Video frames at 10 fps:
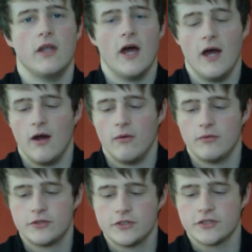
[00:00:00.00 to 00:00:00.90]

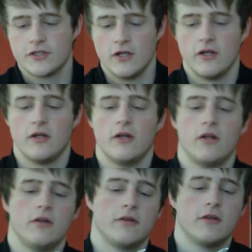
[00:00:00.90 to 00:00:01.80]
Now just
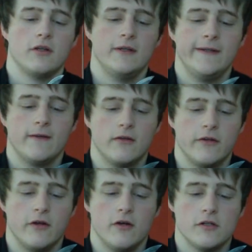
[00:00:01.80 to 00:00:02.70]
another little
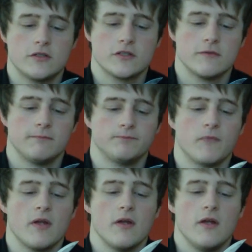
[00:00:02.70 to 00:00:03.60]
note.
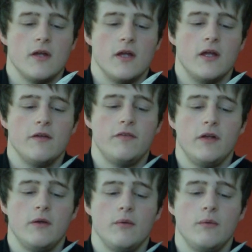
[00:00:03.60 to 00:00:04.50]
If
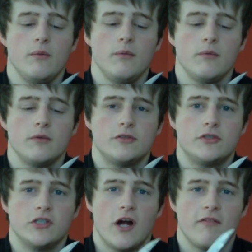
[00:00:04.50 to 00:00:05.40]
you
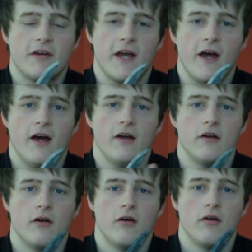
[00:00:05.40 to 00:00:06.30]
drive a car,
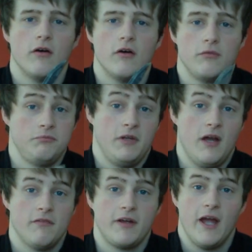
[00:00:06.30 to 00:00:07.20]
or you
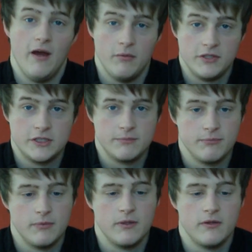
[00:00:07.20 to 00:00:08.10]
have a car, which
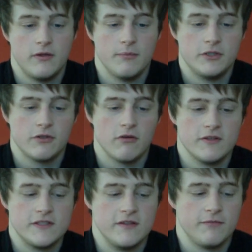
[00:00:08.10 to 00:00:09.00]
the
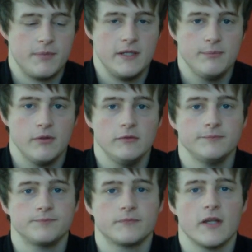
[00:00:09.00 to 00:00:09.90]
majority of people,
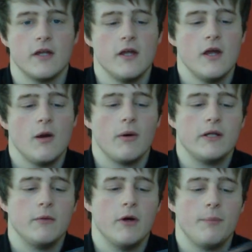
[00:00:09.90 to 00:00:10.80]
when
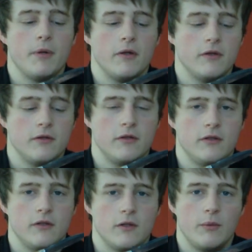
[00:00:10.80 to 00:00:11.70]
you open
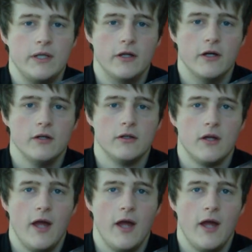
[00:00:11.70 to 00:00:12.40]
the window,